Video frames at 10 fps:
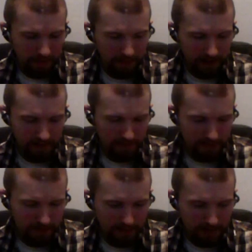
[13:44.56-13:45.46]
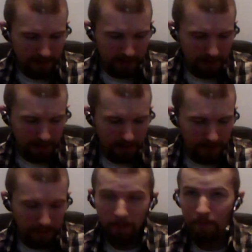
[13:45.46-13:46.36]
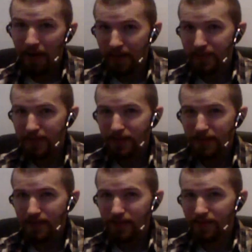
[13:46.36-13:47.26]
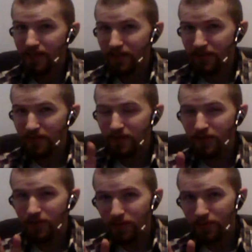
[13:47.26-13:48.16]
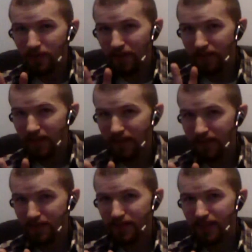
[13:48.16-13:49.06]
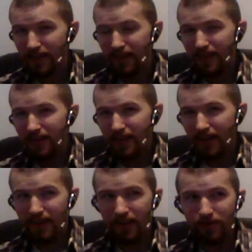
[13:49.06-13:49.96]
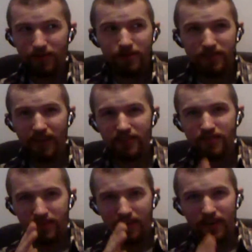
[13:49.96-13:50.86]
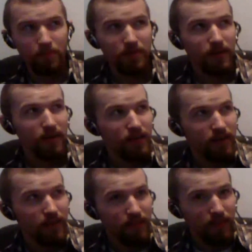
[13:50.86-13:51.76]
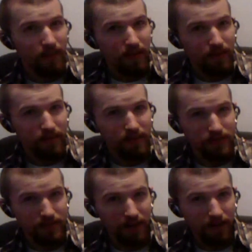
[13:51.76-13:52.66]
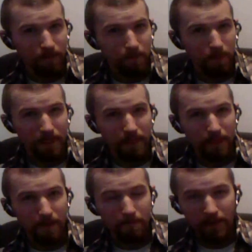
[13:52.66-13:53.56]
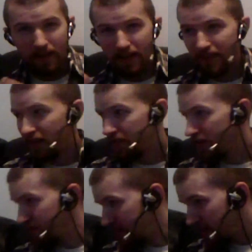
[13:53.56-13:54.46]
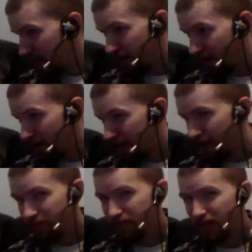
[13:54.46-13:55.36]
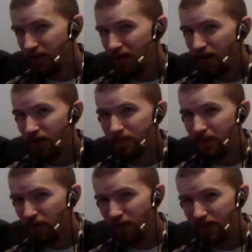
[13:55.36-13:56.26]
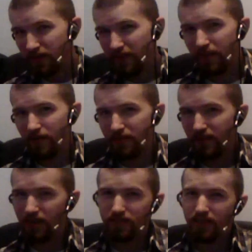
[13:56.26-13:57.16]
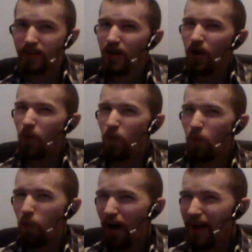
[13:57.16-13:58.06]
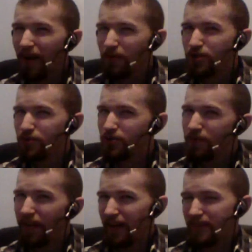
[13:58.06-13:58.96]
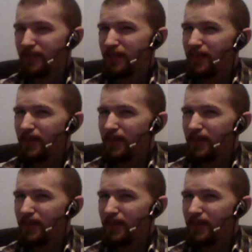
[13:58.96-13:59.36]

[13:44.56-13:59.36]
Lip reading: That's Metis. There's two Athenas. And now Kusanagi's looking up. Athena's there. And then Athena's here. And everyone's like, before they saw the other Athenas, they're like, why would you do that?